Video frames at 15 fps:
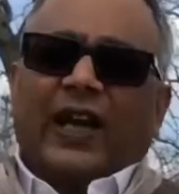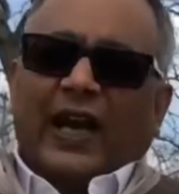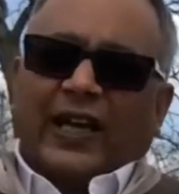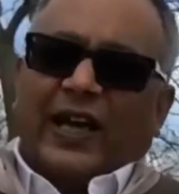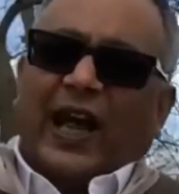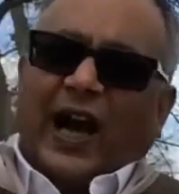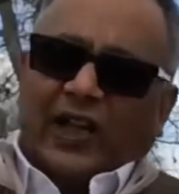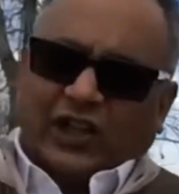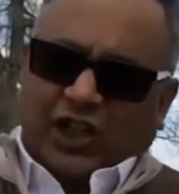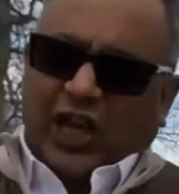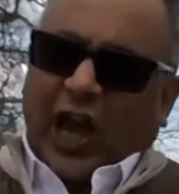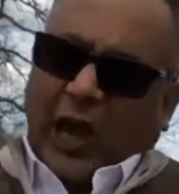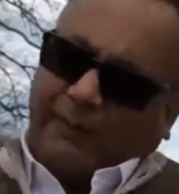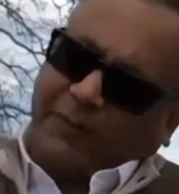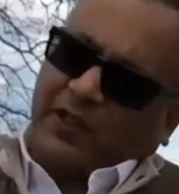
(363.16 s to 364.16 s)
than large
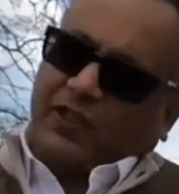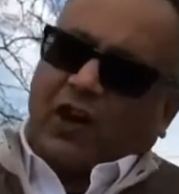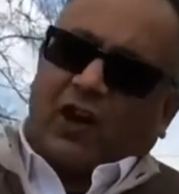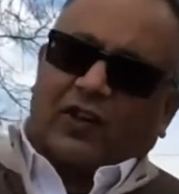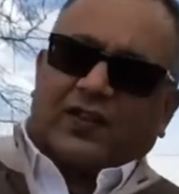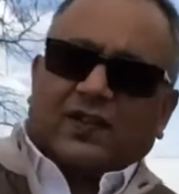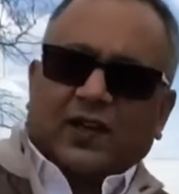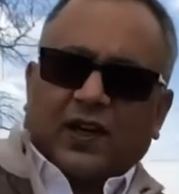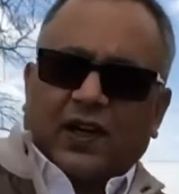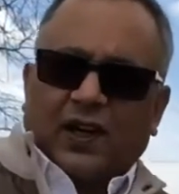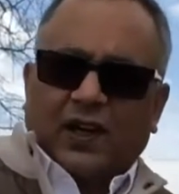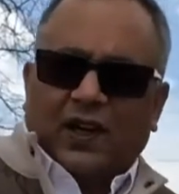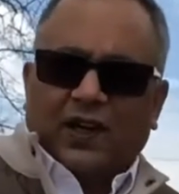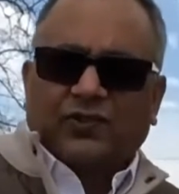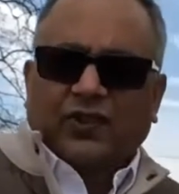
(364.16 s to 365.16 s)
cap stocks
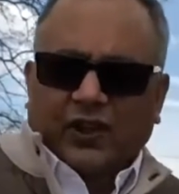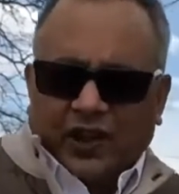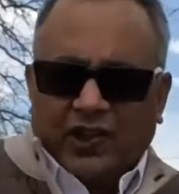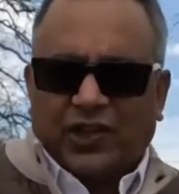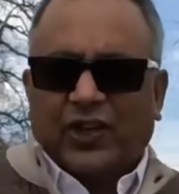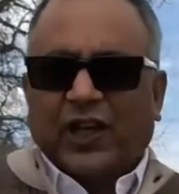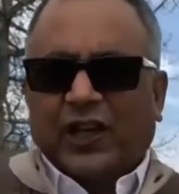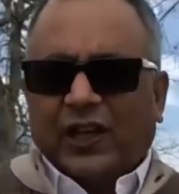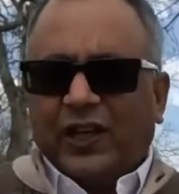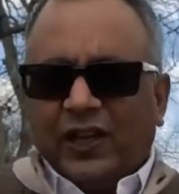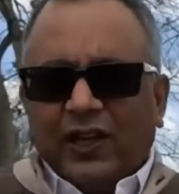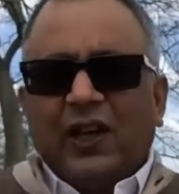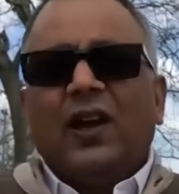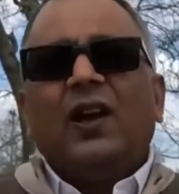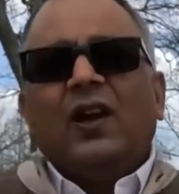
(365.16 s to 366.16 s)

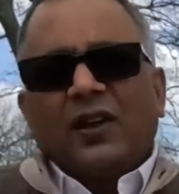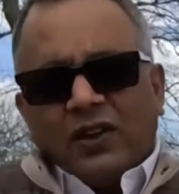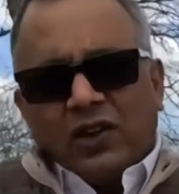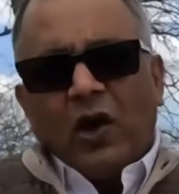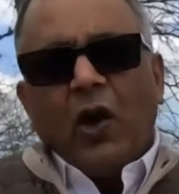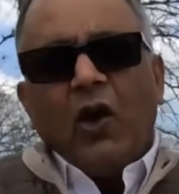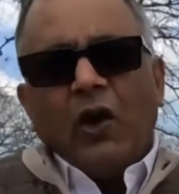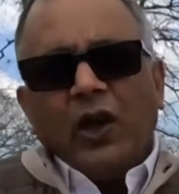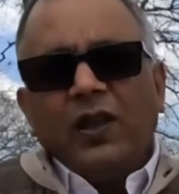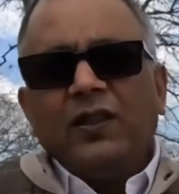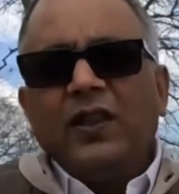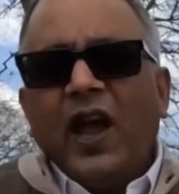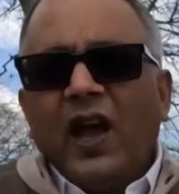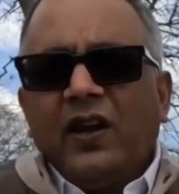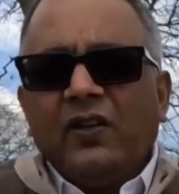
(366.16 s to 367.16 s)
traditionally, though in
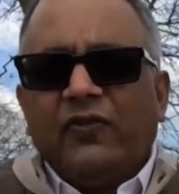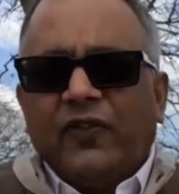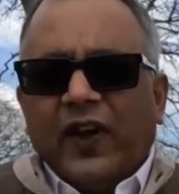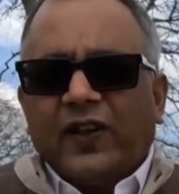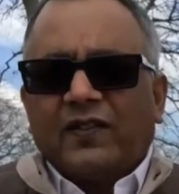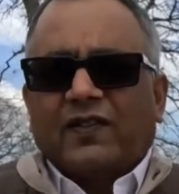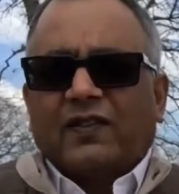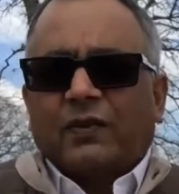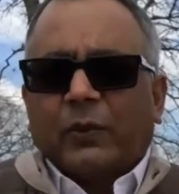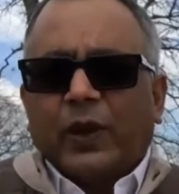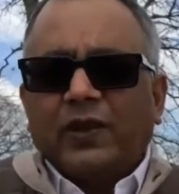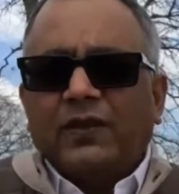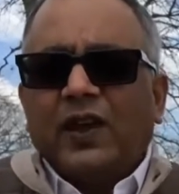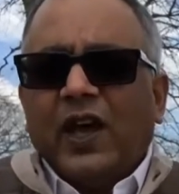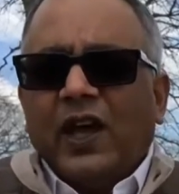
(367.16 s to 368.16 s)
their defense,
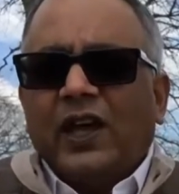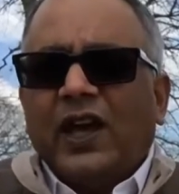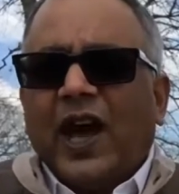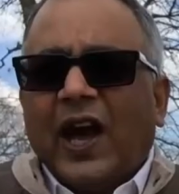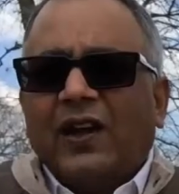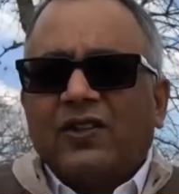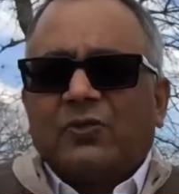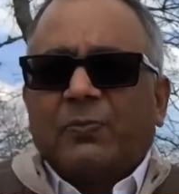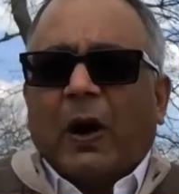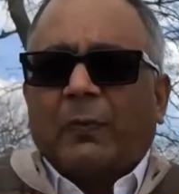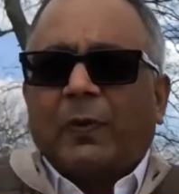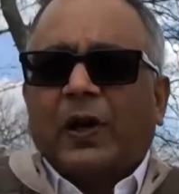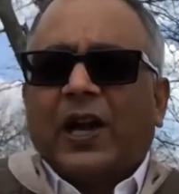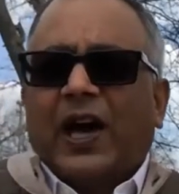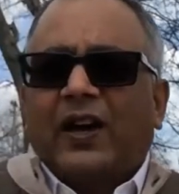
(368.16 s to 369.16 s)
with their enhanced
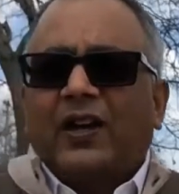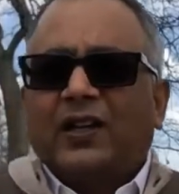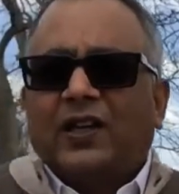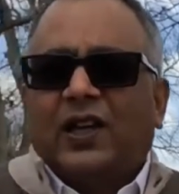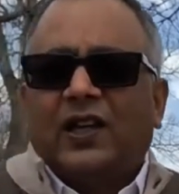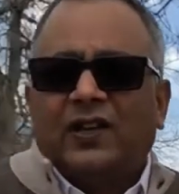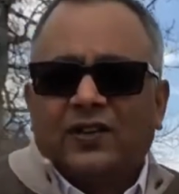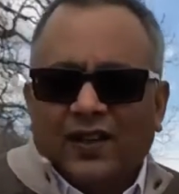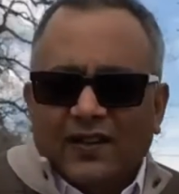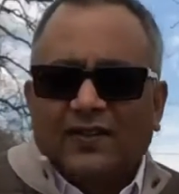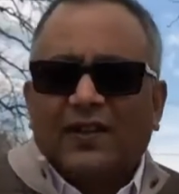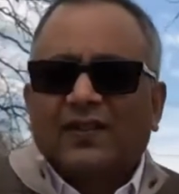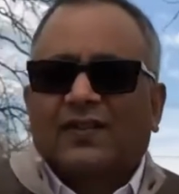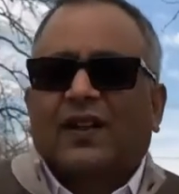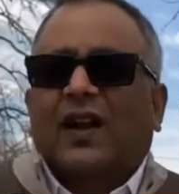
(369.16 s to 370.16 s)
popularity,
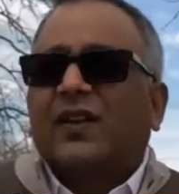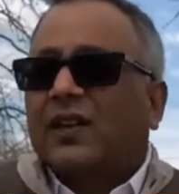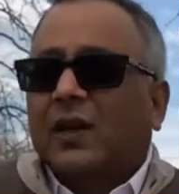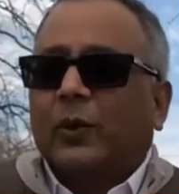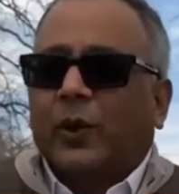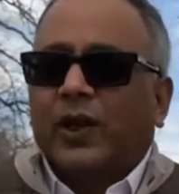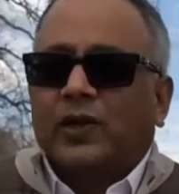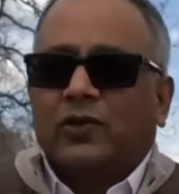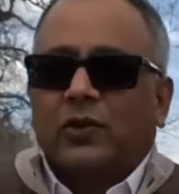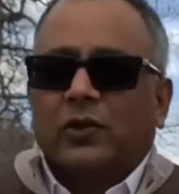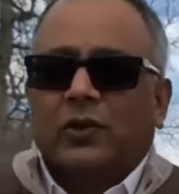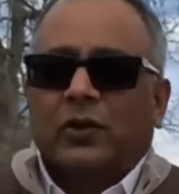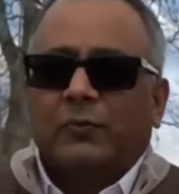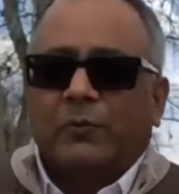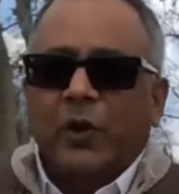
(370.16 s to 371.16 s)
this is continuing to
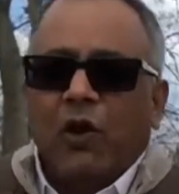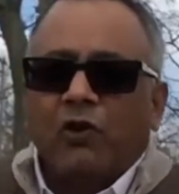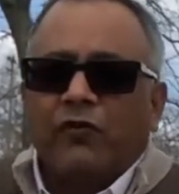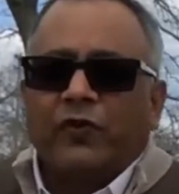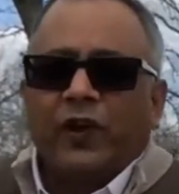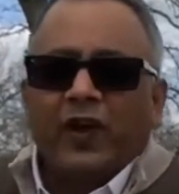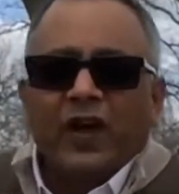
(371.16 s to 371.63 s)
improve.